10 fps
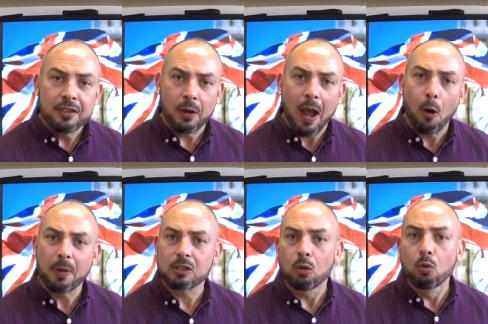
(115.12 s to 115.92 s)
they'll help
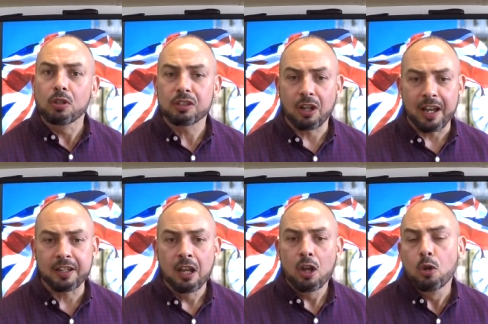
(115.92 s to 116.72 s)
us all decide
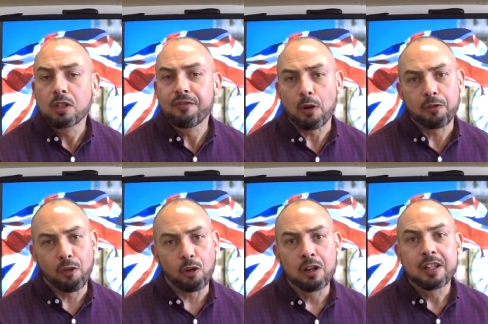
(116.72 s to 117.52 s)
who to vote
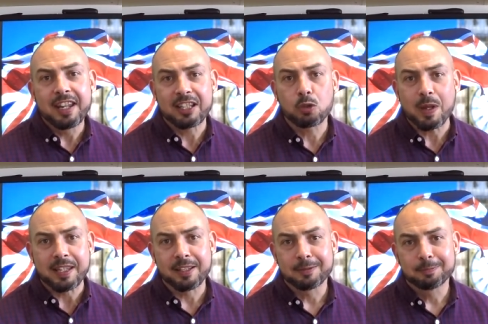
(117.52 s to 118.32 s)
for next week.